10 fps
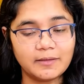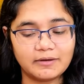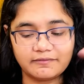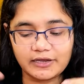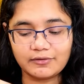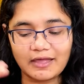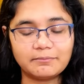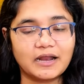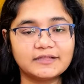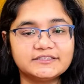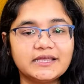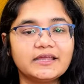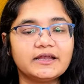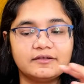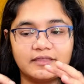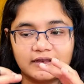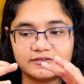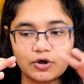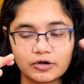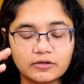But when you have branching, there's
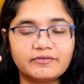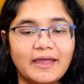a lot of